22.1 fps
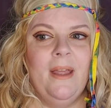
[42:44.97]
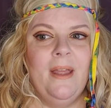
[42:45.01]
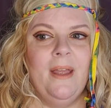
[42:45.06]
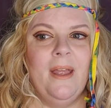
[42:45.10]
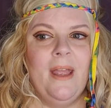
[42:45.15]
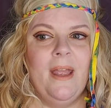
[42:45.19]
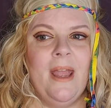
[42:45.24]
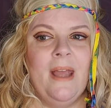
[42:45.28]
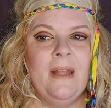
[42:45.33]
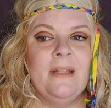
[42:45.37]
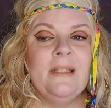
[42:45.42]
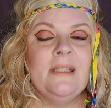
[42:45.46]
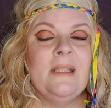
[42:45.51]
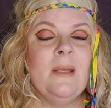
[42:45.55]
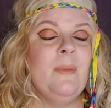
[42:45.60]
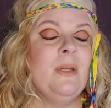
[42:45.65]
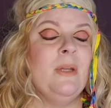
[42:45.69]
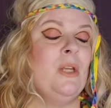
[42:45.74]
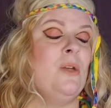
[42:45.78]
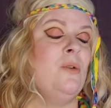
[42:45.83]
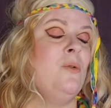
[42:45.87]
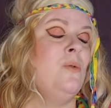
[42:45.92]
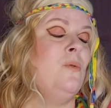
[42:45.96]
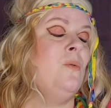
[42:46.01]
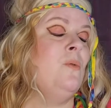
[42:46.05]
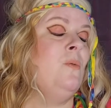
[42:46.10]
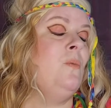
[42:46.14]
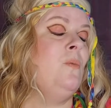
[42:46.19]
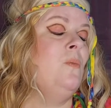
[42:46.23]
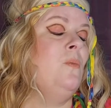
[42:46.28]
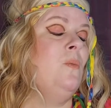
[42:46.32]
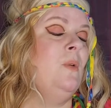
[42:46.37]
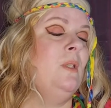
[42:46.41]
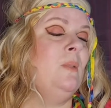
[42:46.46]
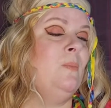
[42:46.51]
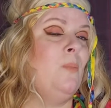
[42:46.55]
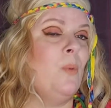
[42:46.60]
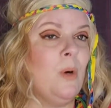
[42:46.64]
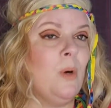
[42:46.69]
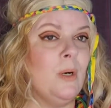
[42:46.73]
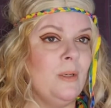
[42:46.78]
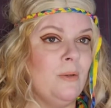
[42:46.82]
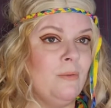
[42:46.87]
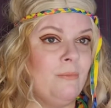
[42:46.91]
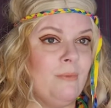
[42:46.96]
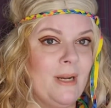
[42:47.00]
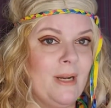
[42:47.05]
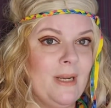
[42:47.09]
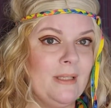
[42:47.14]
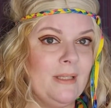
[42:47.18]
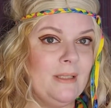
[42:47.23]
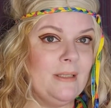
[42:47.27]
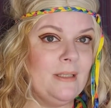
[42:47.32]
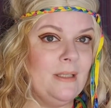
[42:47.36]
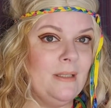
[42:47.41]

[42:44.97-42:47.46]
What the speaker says: and somebody who was born and raised